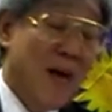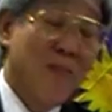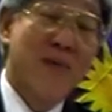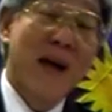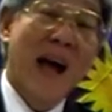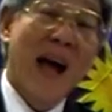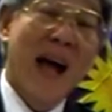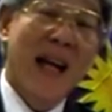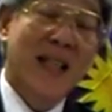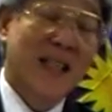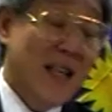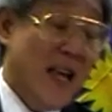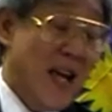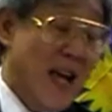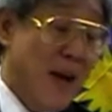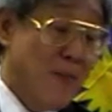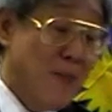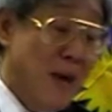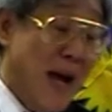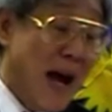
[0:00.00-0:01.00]

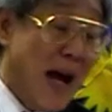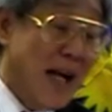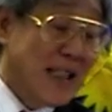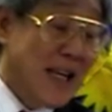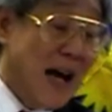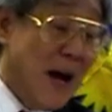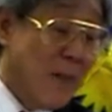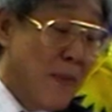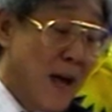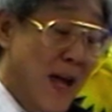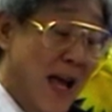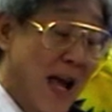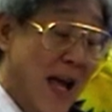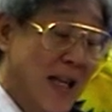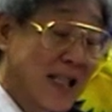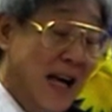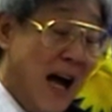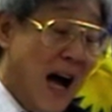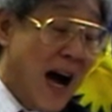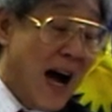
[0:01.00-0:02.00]
BSI
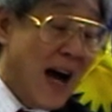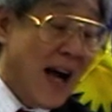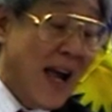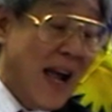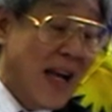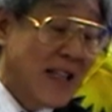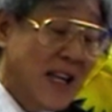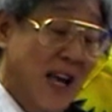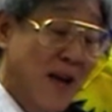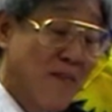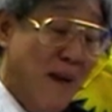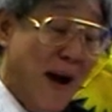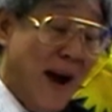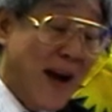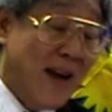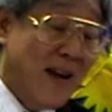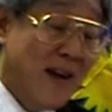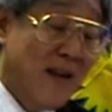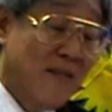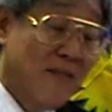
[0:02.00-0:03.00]

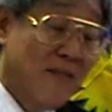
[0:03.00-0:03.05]
Bank.